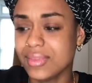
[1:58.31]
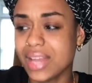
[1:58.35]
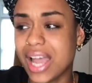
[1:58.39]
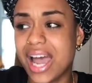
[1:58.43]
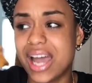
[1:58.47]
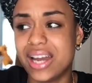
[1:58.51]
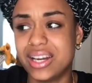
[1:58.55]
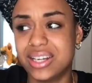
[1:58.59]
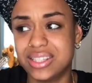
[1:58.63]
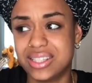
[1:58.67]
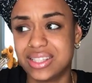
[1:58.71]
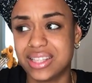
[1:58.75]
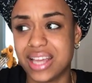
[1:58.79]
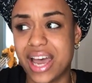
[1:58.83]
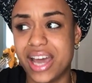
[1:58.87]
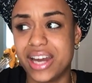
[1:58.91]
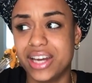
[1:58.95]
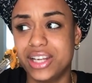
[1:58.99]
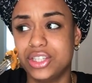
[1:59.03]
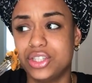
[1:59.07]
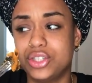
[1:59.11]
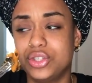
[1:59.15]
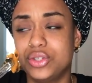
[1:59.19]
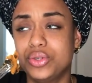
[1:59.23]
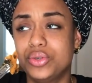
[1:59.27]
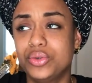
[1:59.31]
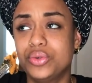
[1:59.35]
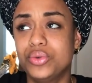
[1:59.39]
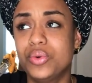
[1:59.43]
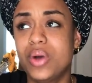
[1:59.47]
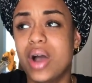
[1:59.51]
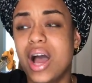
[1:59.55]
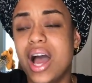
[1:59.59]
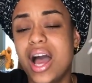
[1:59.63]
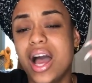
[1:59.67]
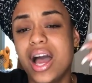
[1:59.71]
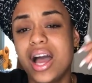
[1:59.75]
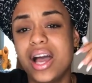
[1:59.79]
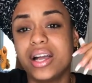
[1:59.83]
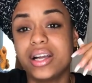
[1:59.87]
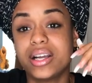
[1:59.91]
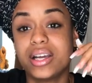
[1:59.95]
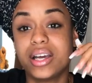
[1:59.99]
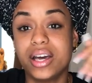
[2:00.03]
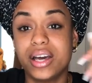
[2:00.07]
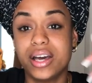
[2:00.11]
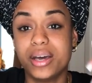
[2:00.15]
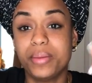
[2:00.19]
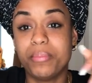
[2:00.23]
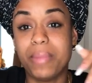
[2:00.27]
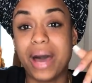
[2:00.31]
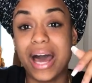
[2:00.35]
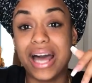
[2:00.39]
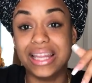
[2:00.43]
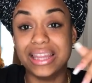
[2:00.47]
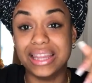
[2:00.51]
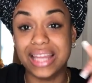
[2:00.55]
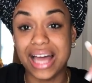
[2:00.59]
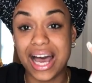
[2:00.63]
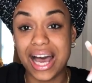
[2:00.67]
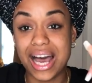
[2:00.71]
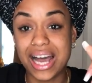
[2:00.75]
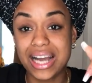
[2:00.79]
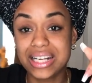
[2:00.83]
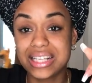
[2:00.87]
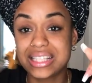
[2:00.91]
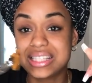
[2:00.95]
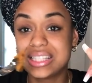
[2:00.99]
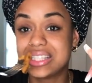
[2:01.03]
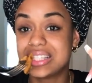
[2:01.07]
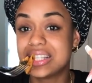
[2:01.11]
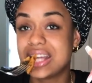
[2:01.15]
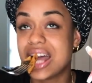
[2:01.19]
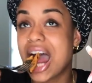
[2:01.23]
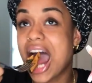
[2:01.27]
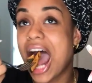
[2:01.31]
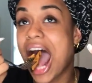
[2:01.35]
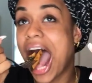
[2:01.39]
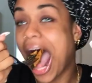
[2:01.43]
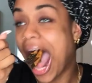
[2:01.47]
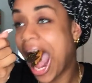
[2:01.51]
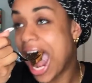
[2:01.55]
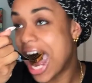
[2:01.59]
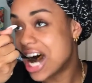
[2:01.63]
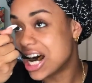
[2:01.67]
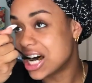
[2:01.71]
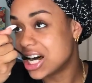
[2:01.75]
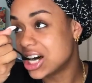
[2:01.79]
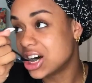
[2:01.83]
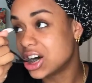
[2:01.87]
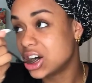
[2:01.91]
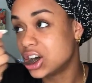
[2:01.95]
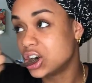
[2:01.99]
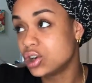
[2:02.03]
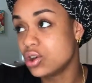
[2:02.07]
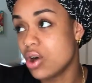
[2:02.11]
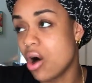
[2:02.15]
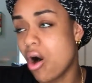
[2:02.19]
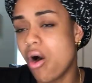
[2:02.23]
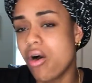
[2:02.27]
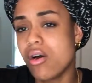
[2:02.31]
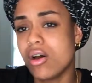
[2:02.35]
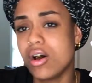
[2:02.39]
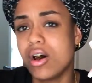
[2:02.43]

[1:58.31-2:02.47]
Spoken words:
I decided to cut my locks, oh